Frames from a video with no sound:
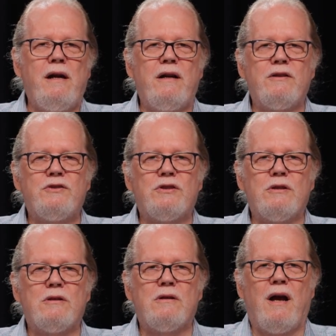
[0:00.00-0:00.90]
And
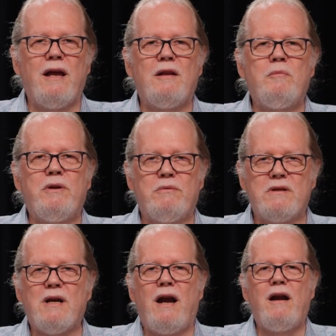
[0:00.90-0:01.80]
so I had been
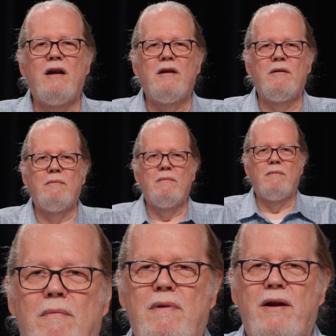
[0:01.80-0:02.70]
retired
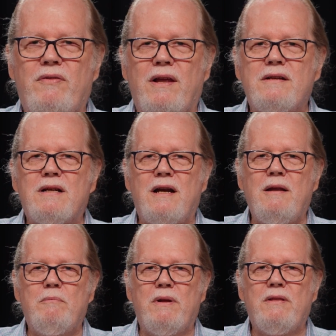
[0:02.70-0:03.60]
at that
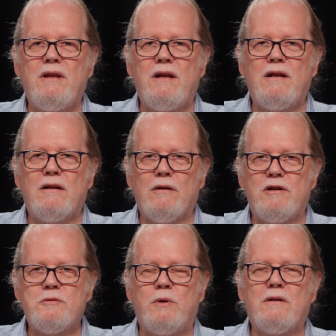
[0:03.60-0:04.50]
time, but then
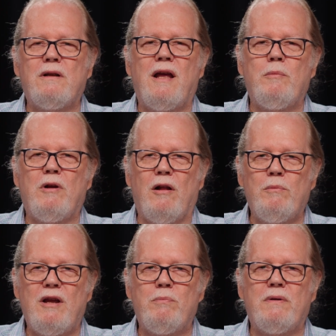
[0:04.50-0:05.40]
Lawrence Berkeley Lab called
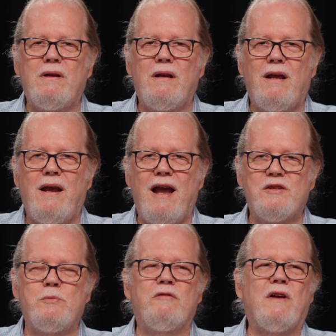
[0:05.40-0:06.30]
me up and
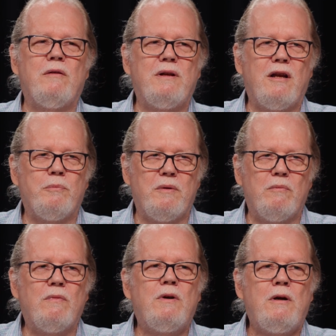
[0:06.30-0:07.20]
asked me if I would help
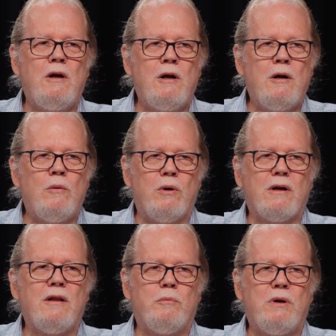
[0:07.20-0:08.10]
them
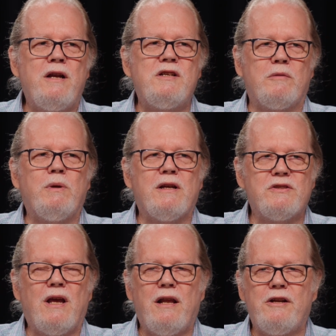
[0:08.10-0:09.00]
work on the project
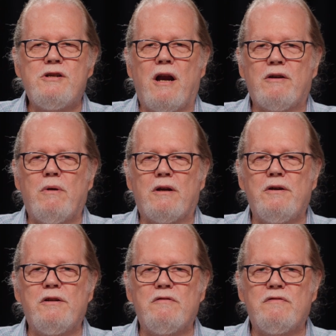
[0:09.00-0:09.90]
because I had a track
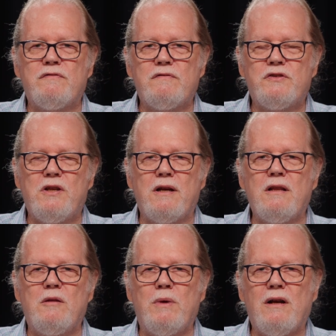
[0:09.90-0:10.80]
record of
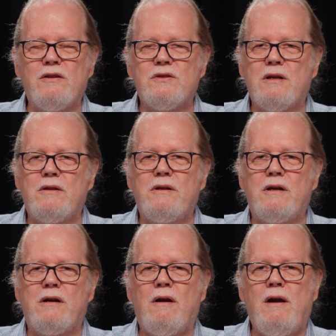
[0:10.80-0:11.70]
studying the metals down
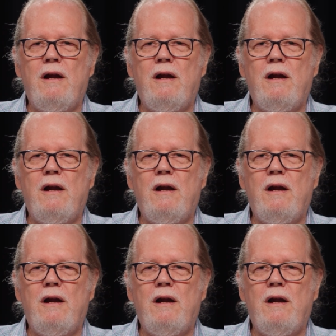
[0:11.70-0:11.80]
there.